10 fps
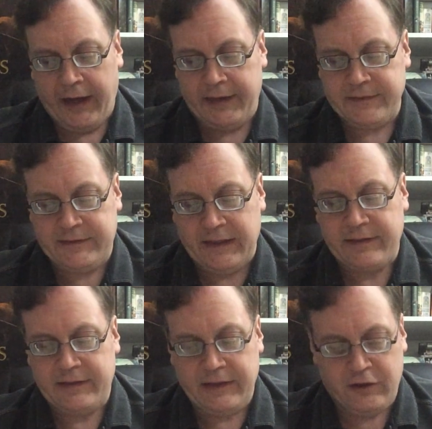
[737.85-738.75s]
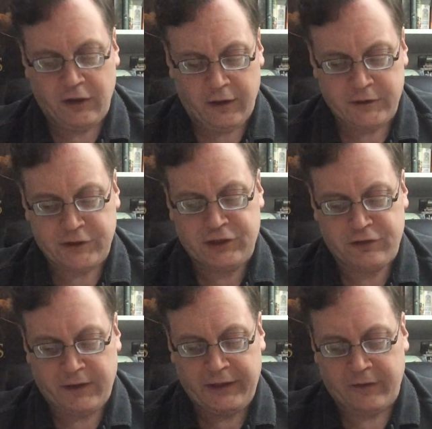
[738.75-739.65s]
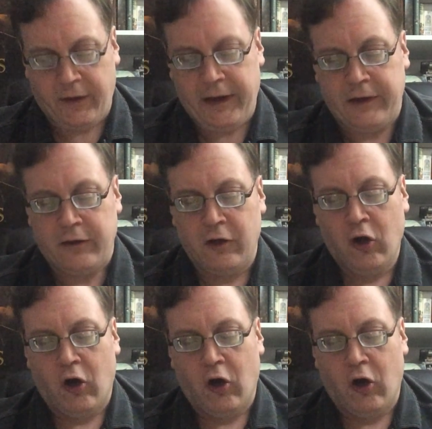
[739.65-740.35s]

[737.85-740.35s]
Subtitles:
and get thee gone straightway,